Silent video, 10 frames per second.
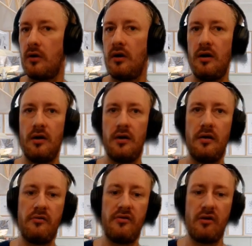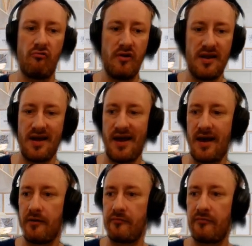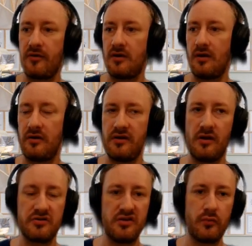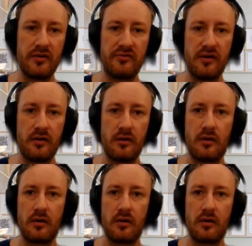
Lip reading: they already have an ERC20.